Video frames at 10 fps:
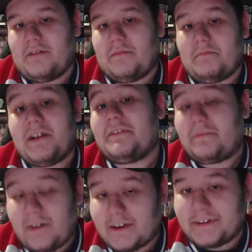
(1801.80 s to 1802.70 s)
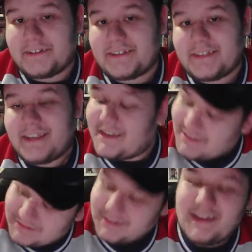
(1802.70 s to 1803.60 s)
motherfuckers,
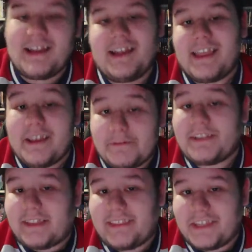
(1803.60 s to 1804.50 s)
he was not the